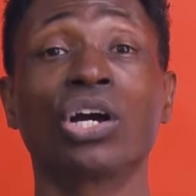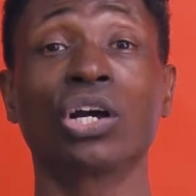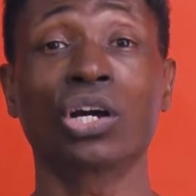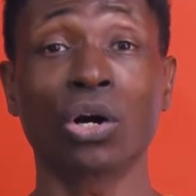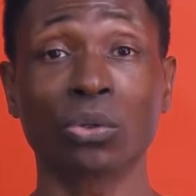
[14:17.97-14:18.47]

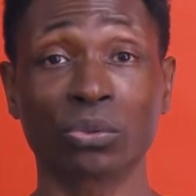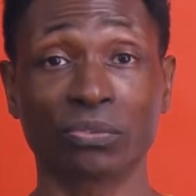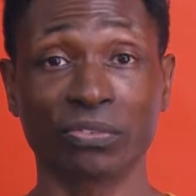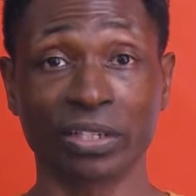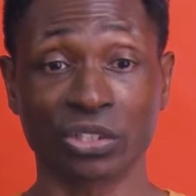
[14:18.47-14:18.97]

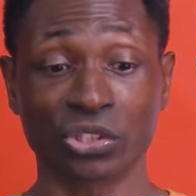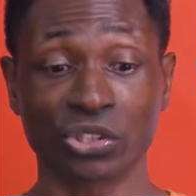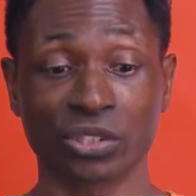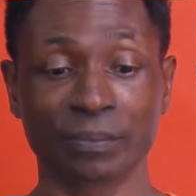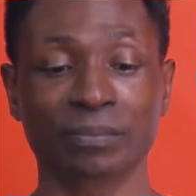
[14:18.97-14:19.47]

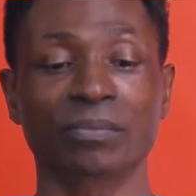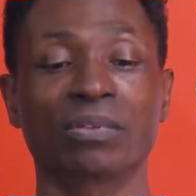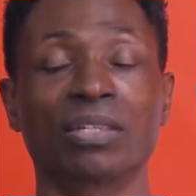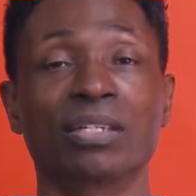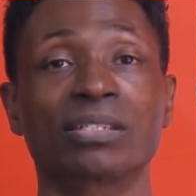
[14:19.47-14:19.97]
Goldfish.
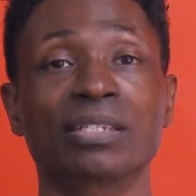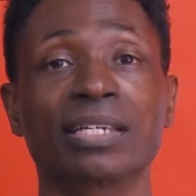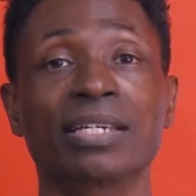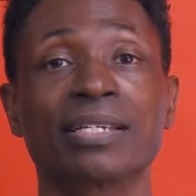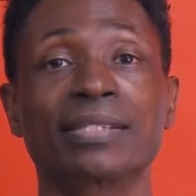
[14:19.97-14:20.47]
This
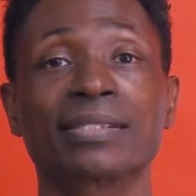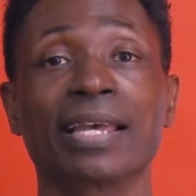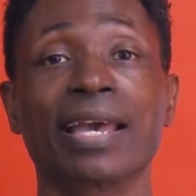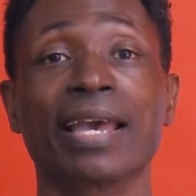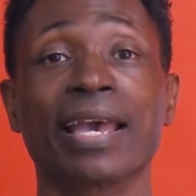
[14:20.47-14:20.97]
is
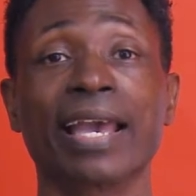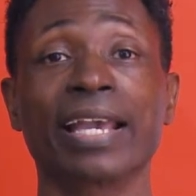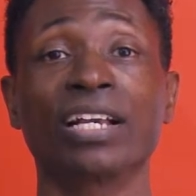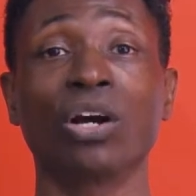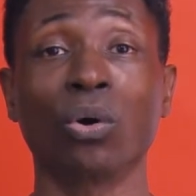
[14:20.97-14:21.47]

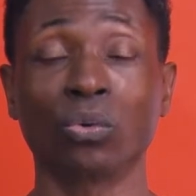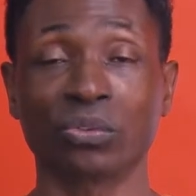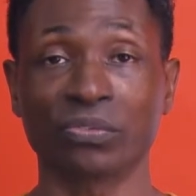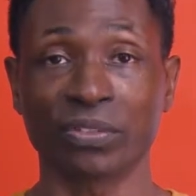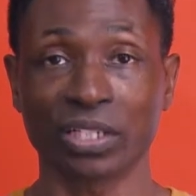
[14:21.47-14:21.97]
a
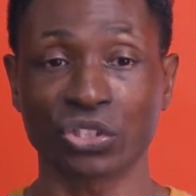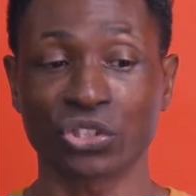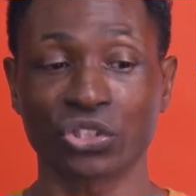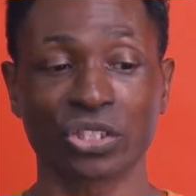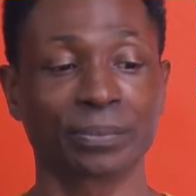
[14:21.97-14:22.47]

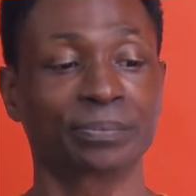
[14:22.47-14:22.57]
goldfish.